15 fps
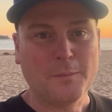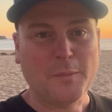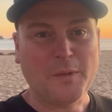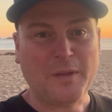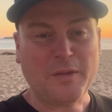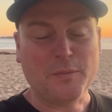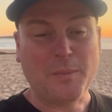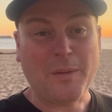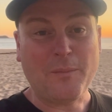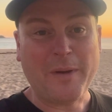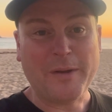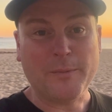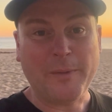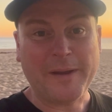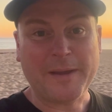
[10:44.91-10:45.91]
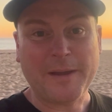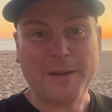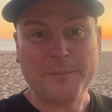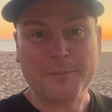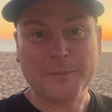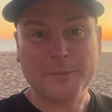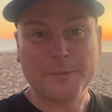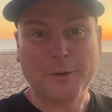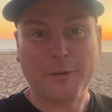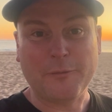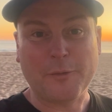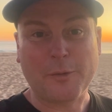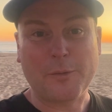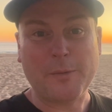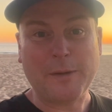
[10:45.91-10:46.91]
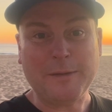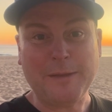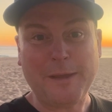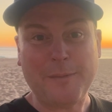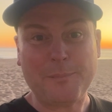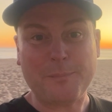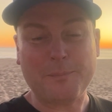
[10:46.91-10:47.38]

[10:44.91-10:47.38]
Well, that's one way to wake up. Go for a quick dip.